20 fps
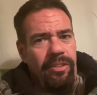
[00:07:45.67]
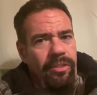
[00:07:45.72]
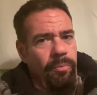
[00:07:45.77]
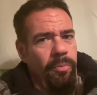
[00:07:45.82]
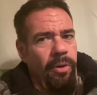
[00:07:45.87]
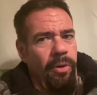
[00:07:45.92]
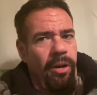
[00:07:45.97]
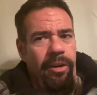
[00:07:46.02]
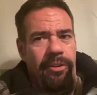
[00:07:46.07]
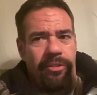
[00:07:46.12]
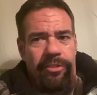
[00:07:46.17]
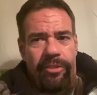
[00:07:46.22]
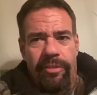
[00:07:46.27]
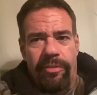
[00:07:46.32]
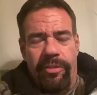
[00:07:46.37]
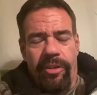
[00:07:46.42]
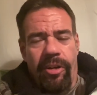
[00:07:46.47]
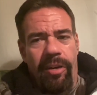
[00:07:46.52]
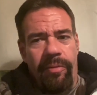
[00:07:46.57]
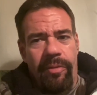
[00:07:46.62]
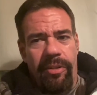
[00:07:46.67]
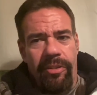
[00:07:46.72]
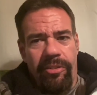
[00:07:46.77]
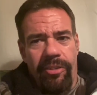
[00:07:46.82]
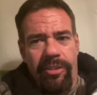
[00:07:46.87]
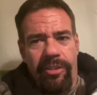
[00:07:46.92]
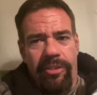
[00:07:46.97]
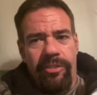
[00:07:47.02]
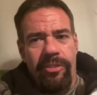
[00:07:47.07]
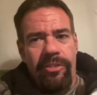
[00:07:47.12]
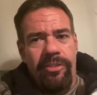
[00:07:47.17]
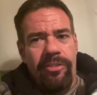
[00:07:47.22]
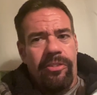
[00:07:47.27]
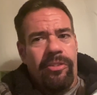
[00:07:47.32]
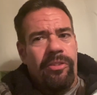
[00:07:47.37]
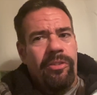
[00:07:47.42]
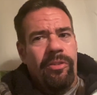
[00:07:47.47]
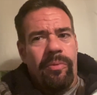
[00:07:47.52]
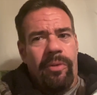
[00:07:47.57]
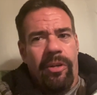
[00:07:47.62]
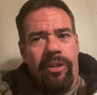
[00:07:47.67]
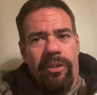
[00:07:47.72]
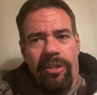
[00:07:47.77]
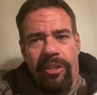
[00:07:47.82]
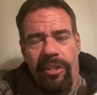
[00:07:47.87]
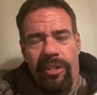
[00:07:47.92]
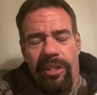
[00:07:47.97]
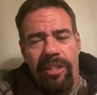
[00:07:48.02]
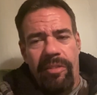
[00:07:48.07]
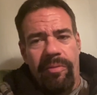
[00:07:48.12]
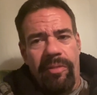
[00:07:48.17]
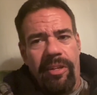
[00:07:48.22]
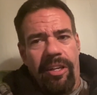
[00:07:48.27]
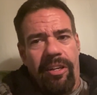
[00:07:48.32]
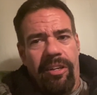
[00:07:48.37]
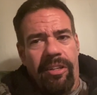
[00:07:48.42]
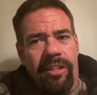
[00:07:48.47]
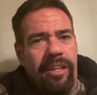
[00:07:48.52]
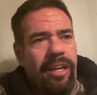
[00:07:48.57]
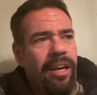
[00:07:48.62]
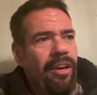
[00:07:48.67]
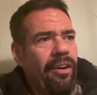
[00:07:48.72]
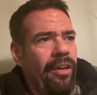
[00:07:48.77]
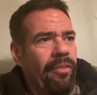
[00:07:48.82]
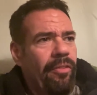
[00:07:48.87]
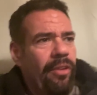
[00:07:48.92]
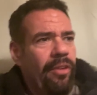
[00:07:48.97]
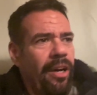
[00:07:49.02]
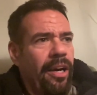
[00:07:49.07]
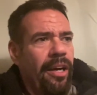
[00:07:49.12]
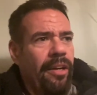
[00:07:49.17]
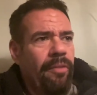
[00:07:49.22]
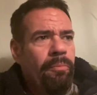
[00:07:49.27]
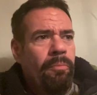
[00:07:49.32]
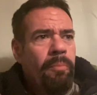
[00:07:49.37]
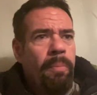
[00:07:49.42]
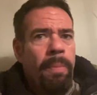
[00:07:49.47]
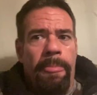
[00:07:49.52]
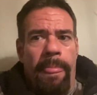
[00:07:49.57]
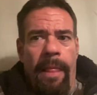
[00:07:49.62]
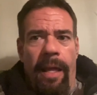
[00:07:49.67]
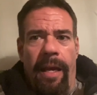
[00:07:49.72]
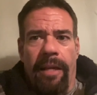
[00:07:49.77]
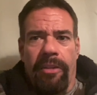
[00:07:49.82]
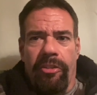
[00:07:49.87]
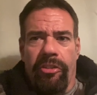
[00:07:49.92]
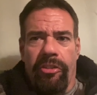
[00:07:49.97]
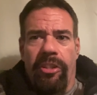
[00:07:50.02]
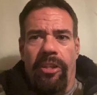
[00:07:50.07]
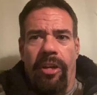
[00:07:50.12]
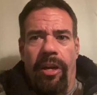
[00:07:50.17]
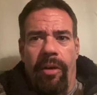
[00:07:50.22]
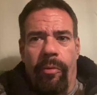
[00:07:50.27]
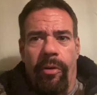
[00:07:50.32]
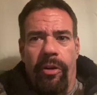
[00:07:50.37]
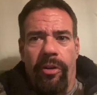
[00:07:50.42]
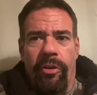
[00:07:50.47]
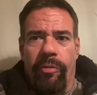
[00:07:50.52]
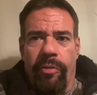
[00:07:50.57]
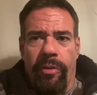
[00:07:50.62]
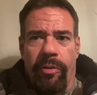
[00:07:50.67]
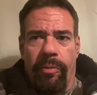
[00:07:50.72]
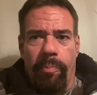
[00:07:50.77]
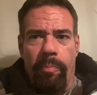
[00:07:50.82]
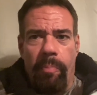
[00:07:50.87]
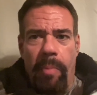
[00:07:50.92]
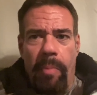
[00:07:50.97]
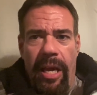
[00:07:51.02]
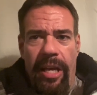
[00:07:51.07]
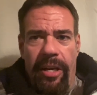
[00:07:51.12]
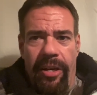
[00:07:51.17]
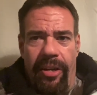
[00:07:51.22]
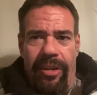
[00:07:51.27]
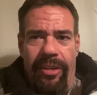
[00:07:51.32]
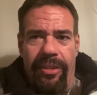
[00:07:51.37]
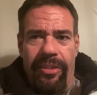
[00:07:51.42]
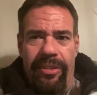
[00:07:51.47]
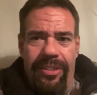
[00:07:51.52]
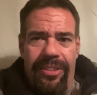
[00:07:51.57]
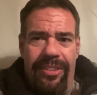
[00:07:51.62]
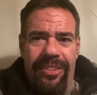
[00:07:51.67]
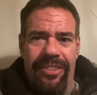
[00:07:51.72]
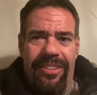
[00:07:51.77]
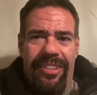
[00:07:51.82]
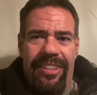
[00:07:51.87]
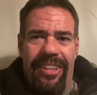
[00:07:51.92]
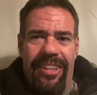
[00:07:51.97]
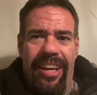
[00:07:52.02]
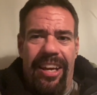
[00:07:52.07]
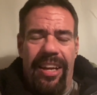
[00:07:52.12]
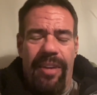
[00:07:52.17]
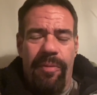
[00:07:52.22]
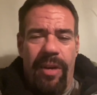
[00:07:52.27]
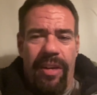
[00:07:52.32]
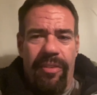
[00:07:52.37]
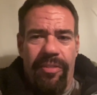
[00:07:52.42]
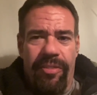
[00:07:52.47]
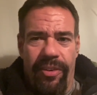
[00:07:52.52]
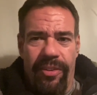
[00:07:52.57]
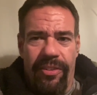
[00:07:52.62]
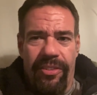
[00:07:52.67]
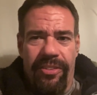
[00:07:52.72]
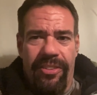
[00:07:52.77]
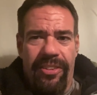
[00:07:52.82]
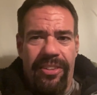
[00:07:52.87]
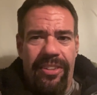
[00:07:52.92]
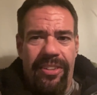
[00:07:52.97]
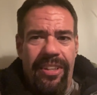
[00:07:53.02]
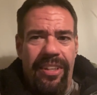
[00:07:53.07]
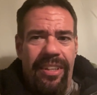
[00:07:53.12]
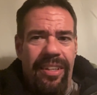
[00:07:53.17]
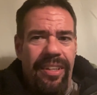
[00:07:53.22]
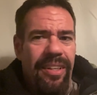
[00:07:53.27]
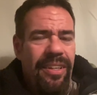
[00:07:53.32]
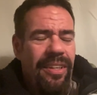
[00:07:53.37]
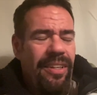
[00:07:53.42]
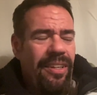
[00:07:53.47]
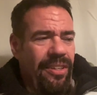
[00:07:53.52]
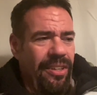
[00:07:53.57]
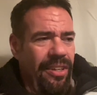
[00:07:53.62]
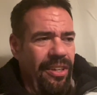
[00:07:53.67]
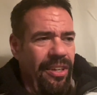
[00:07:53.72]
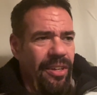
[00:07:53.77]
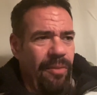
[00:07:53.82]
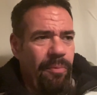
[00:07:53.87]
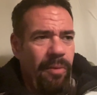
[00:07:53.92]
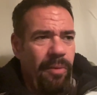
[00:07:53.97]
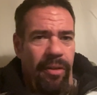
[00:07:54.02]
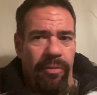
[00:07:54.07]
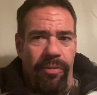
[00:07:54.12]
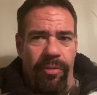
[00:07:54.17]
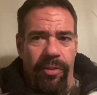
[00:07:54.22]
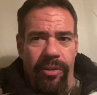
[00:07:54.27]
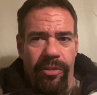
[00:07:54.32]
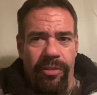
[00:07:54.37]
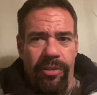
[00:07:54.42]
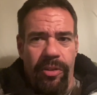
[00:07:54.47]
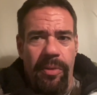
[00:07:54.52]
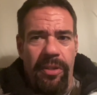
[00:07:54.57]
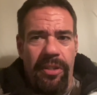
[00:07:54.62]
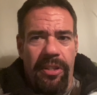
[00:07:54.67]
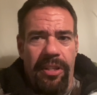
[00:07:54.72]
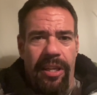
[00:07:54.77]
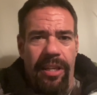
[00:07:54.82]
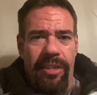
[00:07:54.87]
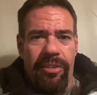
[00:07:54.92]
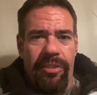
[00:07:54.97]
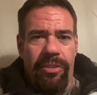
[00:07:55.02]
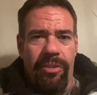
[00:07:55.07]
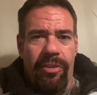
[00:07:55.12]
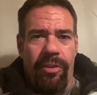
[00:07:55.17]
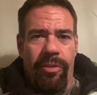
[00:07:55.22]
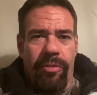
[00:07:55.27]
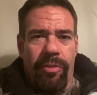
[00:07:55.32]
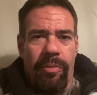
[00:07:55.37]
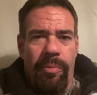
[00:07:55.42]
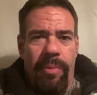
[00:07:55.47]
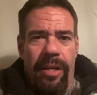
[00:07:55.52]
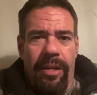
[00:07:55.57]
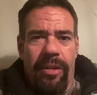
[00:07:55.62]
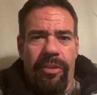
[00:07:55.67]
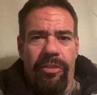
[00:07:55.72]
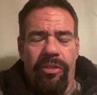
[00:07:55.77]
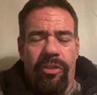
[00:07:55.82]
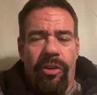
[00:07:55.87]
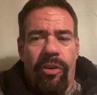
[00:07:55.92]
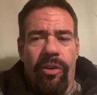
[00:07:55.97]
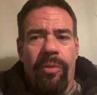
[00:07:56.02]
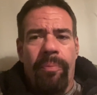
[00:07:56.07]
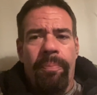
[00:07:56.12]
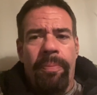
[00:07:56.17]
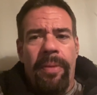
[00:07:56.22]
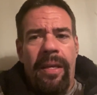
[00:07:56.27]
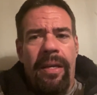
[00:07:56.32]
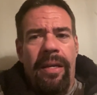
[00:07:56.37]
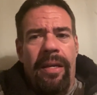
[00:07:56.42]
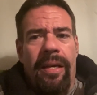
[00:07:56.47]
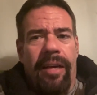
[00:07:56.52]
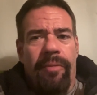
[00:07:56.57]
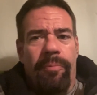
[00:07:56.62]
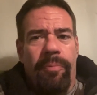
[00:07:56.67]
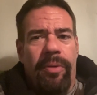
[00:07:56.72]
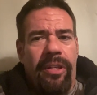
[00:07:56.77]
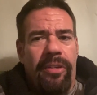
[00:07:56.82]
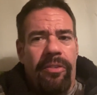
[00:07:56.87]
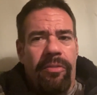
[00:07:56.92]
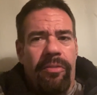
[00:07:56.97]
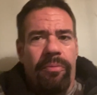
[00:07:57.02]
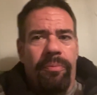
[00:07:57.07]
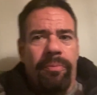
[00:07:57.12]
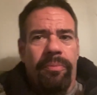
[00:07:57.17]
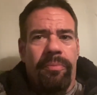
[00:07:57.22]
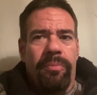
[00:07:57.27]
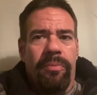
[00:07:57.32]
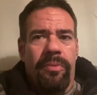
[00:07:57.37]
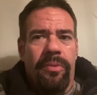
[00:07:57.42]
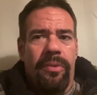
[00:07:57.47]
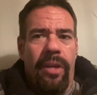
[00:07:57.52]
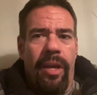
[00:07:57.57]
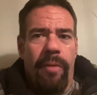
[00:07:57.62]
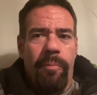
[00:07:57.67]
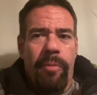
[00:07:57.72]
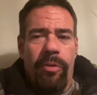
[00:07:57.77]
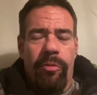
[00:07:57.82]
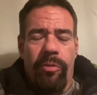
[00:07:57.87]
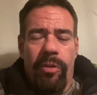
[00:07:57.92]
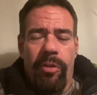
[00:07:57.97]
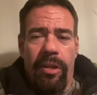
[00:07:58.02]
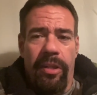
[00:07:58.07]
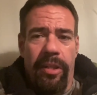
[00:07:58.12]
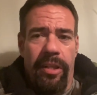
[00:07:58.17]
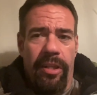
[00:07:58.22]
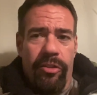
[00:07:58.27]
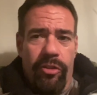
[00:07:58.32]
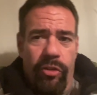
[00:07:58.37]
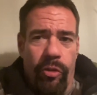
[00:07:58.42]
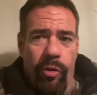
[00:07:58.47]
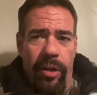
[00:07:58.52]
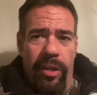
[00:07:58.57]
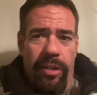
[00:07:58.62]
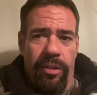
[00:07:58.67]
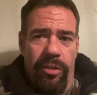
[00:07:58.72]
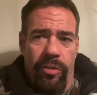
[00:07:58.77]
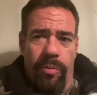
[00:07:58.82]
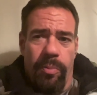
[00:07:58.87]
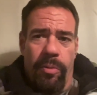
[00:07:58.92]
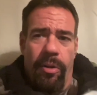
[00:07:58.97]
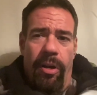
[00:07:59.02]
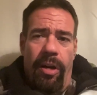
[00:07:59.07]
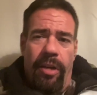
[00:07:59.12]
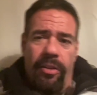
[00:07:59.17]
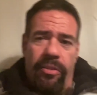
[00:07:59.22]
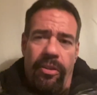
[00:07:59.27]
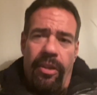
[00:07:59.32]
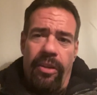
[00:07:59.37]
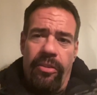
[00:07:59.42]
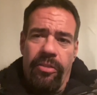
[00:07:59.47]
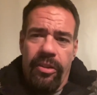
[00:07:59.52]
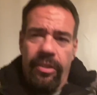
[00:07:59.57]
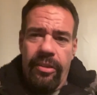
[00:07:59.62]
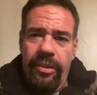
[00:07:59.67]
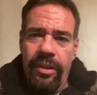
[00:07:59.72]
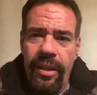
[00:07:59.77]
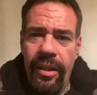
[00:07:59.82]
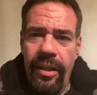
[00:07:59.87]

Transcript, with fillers: positive comments on YouTube, on email, and now I've got, I actually got one over Meta today, my first, uh, my first communication over Meta. So I've been, I've been really enjoying this process and,